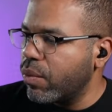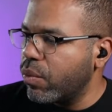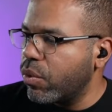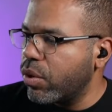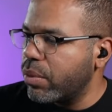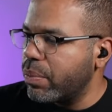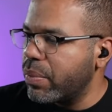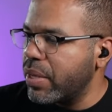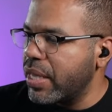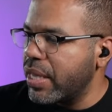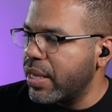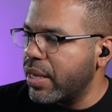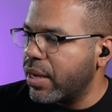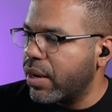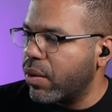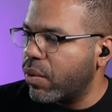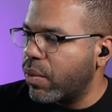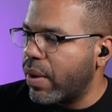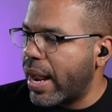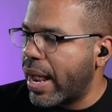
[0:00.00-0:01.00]
would be
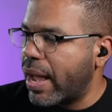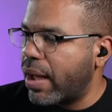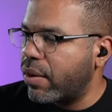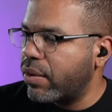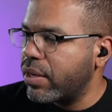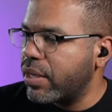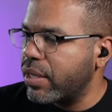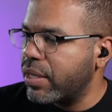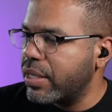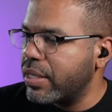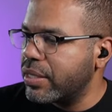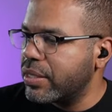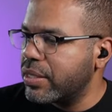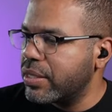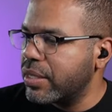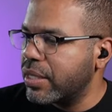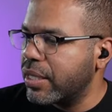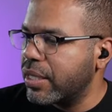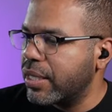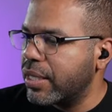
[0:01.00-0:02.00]
around
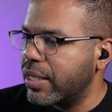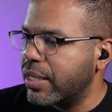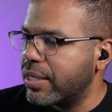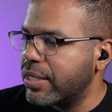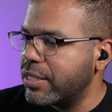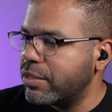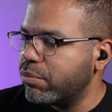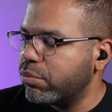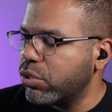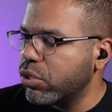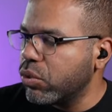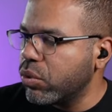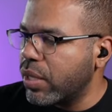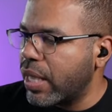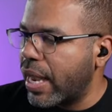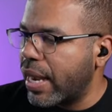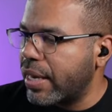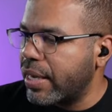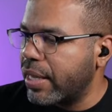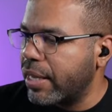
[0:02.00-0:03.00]
this this blue
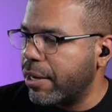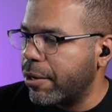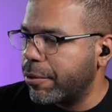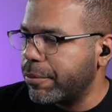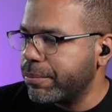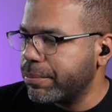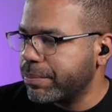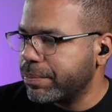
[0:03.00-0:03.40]
line here.